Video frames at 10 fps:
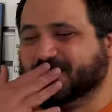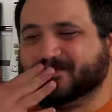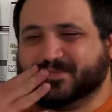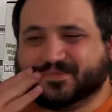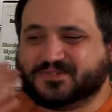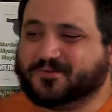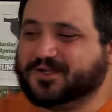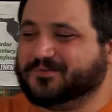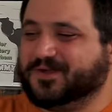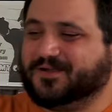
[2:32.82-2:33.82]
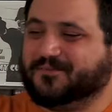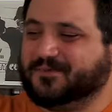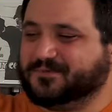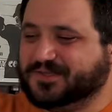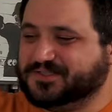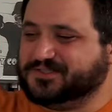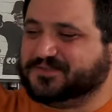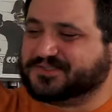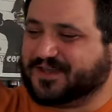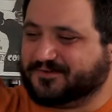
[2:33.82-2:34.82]
Yeah. So when did you
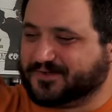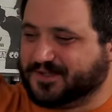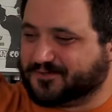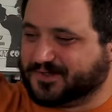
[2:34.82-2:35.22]
discover the